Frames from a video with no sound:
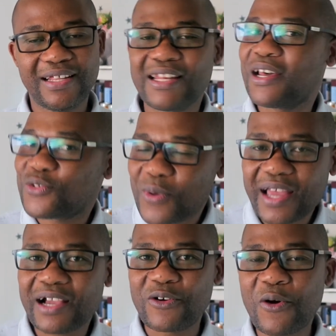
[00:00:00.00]
and that's
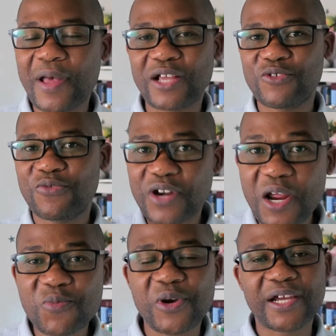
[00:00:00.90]
why I go back to
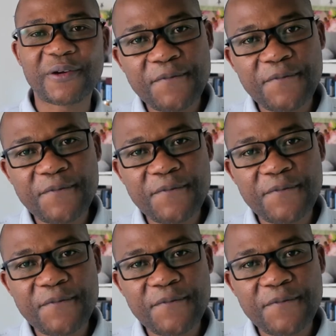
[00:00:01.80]
framework.